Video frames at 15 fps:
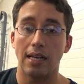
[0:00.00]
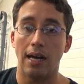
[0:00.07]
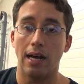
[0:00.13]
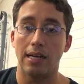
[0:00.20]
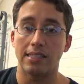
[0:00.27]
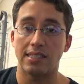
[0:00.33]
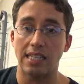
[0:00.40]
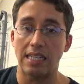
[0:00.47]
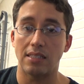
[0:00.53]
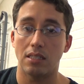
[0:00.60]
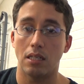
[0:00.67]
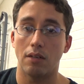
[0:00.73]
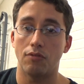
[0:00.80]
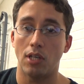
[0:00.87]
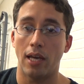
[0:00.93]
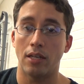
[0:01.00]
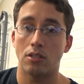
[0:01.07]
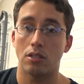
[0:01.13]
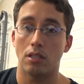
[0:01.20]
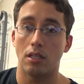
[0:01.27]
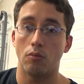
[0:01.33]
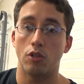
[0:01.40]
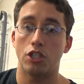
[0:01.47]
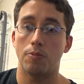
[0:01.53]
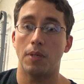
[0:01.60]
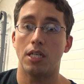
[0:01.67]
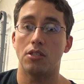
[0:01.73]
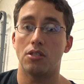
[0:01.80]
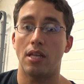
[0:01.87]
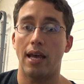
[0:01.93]
uh, sensitive to insulin, which
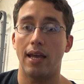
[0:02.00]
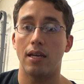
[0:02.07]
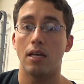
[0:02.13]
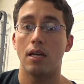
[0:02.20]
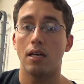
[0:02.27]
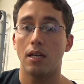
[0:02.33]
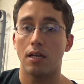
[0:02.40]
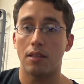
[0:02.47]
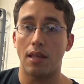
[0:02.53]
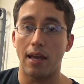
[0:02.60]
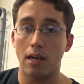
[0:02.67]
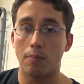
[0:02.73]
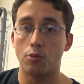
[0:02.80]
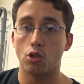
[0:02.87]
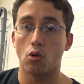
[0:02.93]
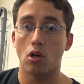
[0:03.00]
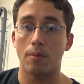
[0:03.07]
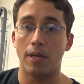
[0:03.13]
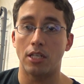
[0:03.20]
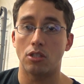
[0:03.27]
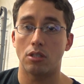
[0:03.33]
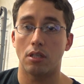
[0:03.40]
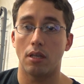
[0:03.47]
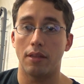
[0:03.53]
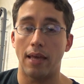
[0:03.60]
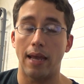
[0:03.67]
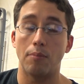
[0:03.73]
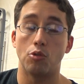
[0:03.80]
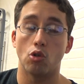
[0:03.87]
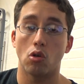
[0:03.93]
means they they absorb insulin,
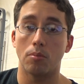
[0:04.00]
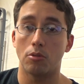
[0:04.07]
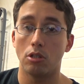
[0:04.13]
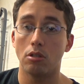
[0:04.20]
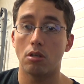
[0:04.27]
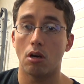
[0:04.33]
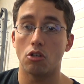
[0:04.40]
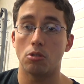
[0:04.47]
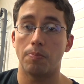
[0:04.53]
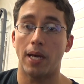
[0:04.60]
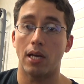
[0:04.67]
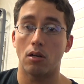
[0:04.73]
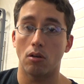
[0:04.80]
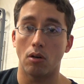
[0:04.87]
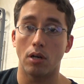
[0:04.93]
they absorb glucose better,